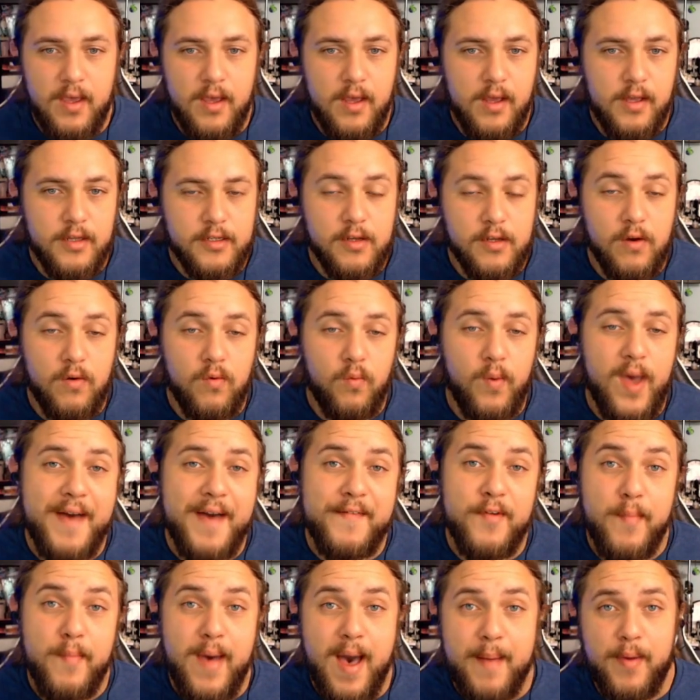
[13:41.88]
So we have
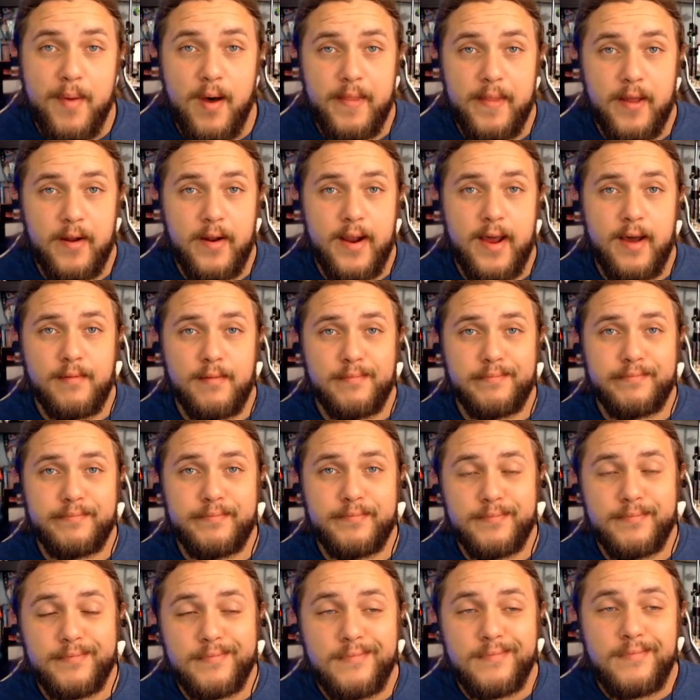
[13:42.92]
a map on there now.
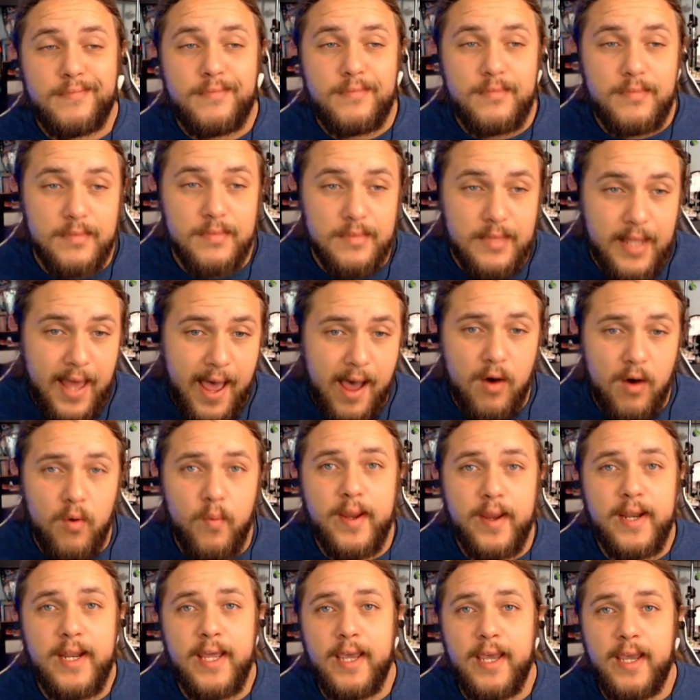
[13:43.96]
Now we
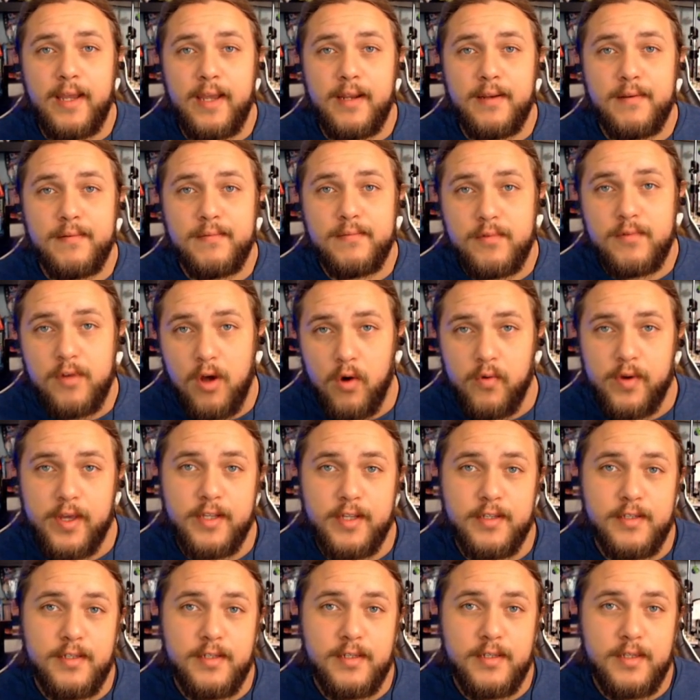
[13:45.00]
need
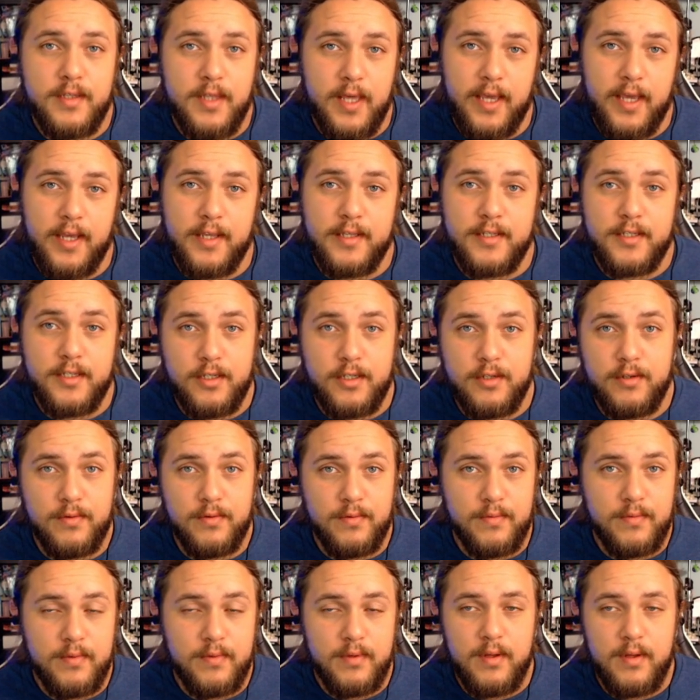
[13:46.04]
tokens, things to
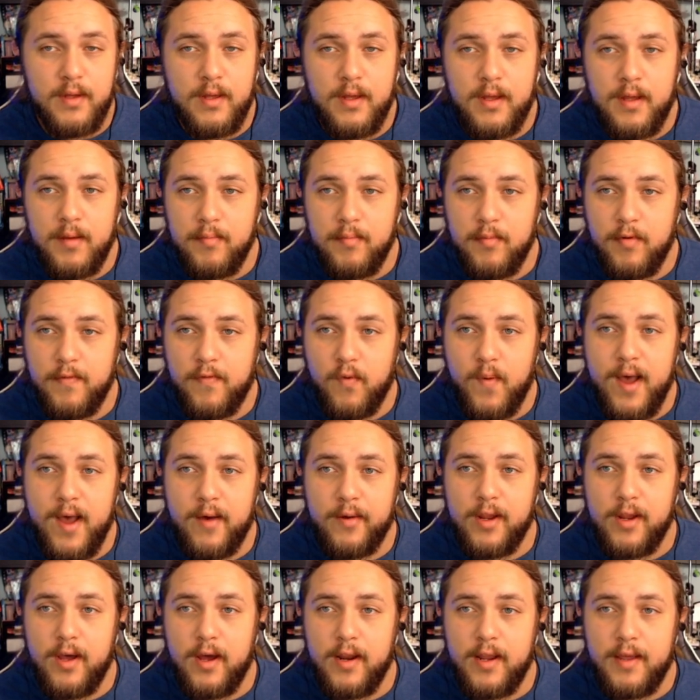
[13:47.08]
move
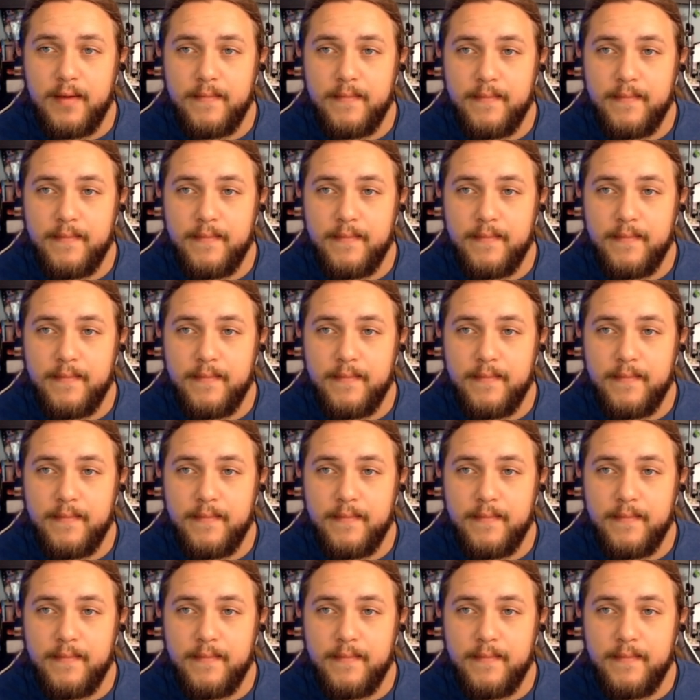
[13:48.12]
around on it.